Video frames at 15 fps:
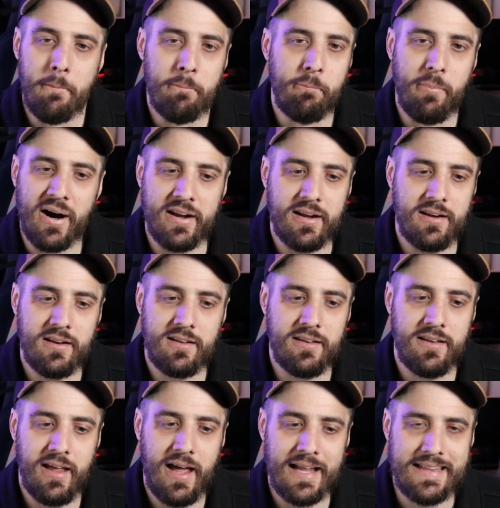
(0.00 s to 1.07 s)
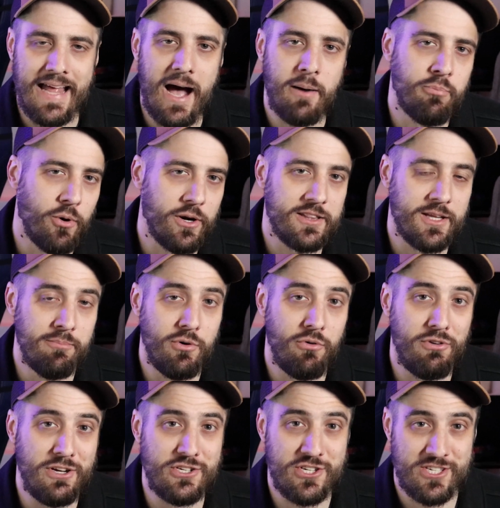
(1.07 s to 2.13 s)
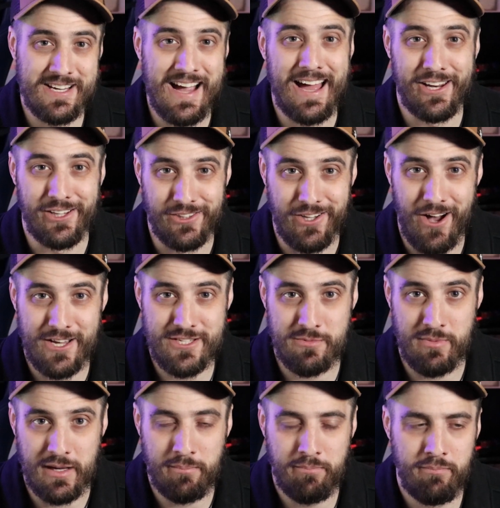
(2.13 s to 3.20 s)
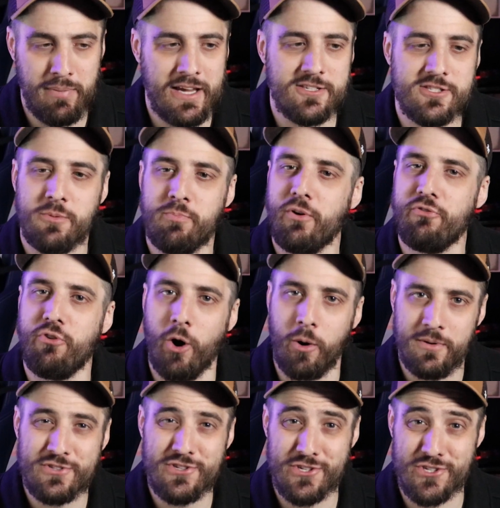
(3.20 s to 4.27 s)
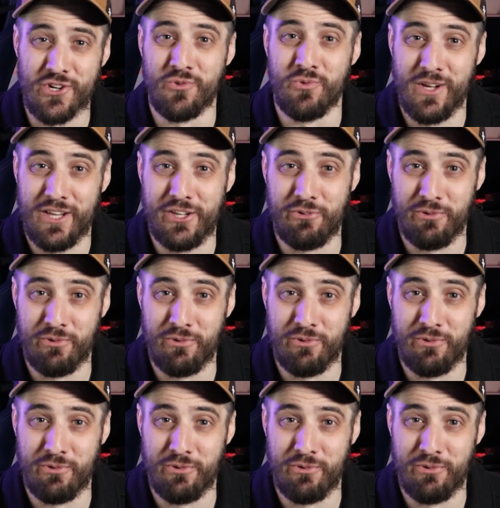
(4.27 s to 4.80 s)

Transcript: But at that point, the movie just kind of lost me because the performances are really,